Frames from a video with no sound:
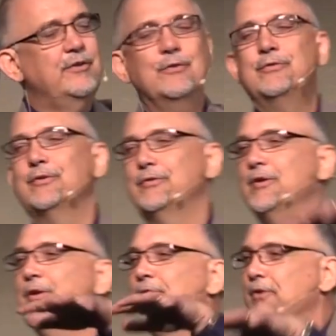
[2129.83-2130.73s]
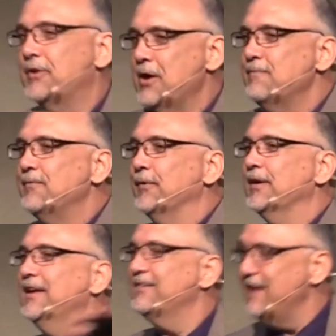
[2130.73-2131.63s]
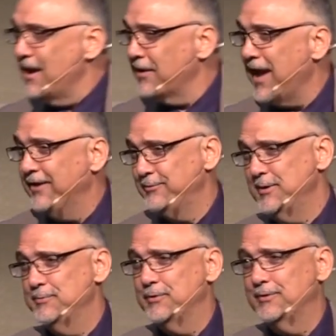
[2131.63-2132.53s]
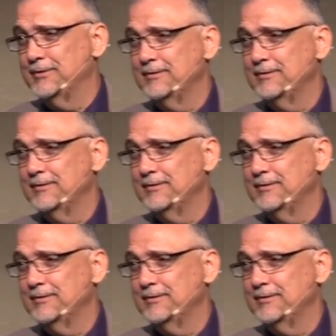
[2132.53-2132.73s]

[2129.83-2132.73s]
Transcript: uses to comfort his downcast people.